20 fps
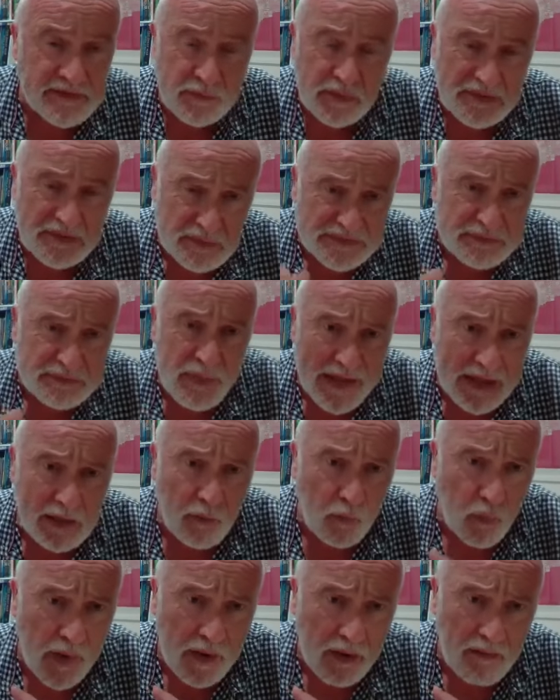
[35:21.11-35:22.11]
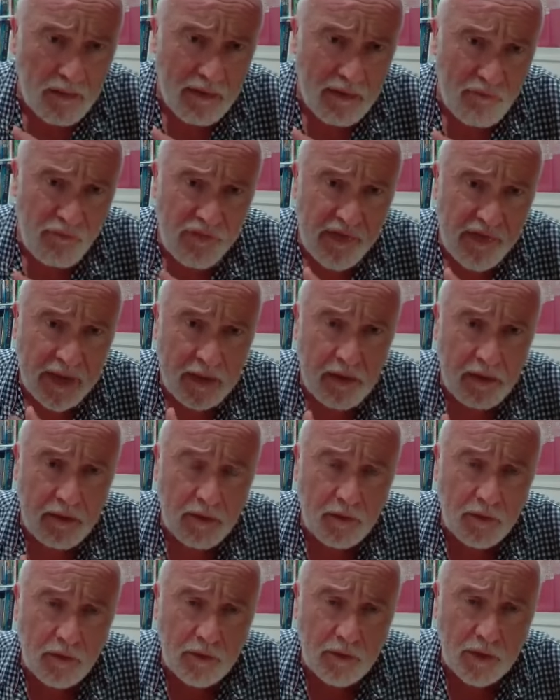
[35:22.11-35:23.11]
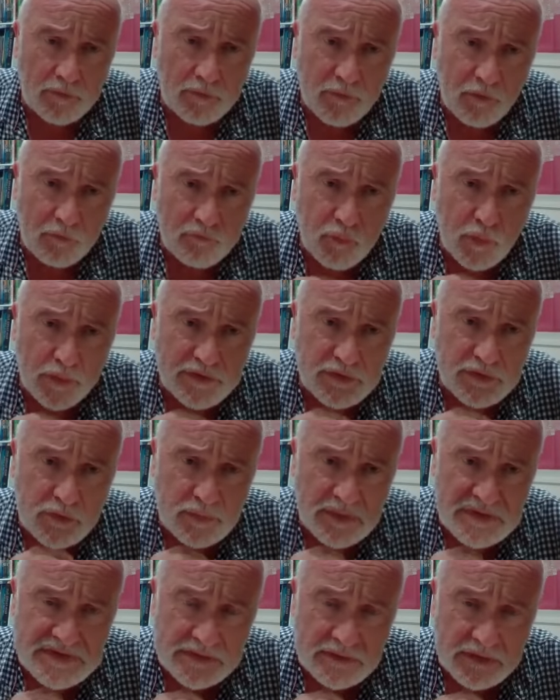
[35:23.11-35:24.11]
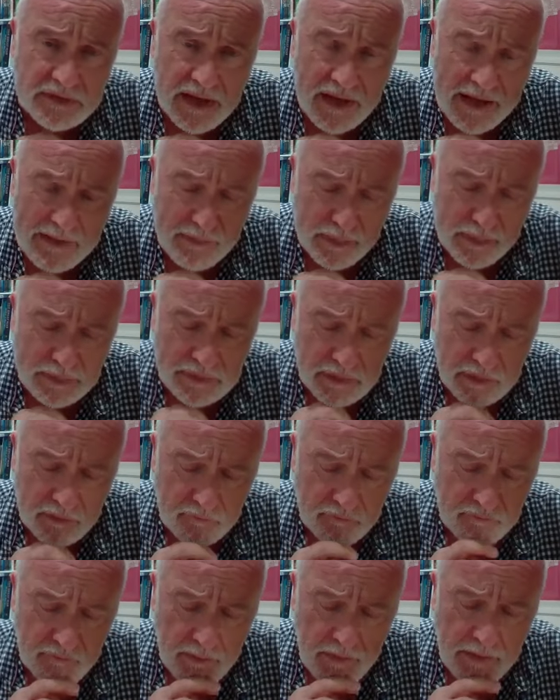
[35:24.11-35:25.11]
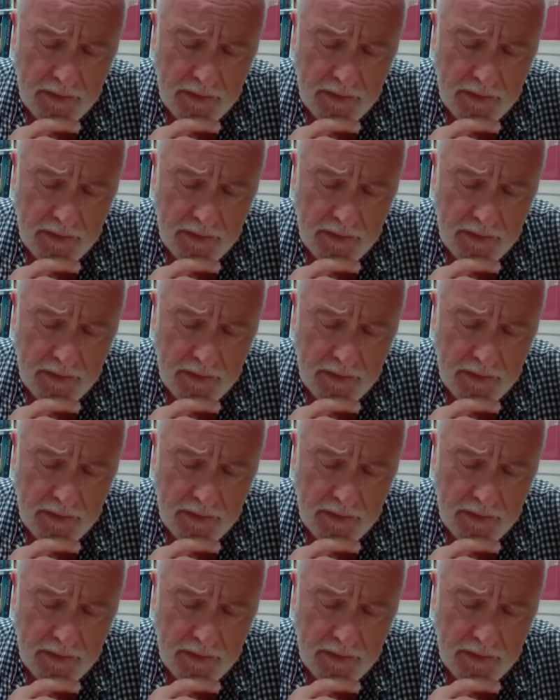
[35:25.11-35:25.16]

So he was well aware, I think, of, of what humans are capable of,